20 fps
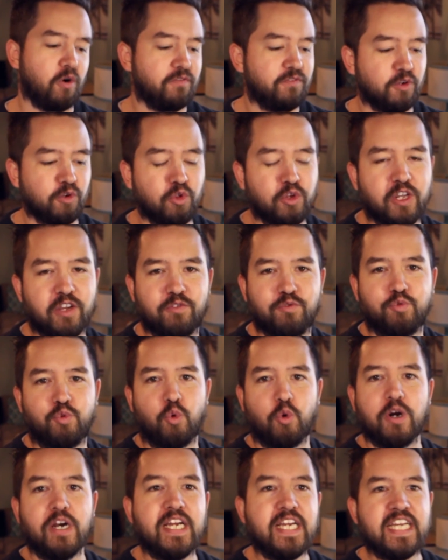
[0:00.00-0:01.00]
If you're looking
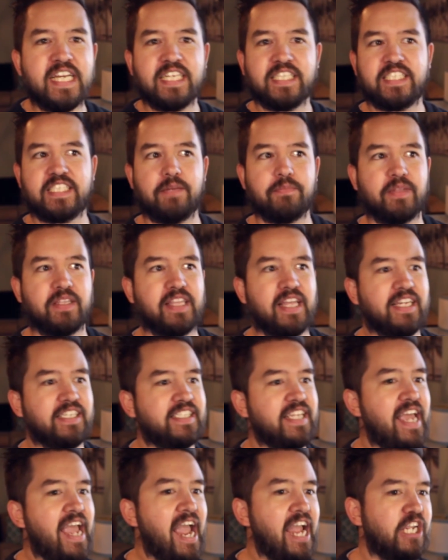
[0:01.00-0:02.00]
for something that
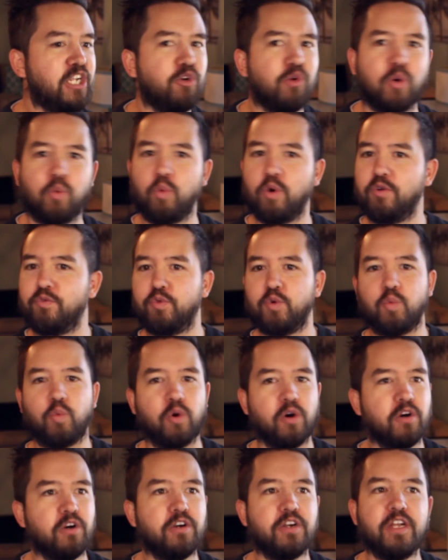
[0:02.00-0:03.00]
is accurate word for
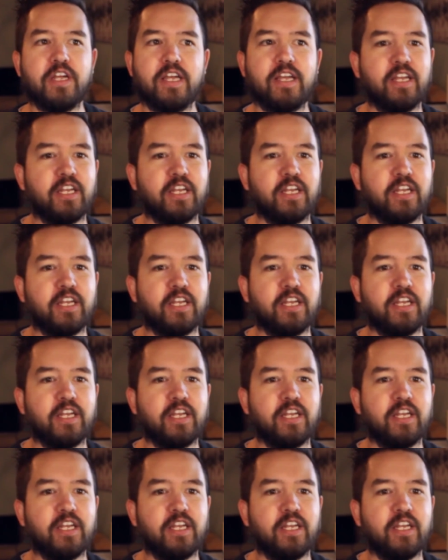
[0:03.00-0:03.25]
word,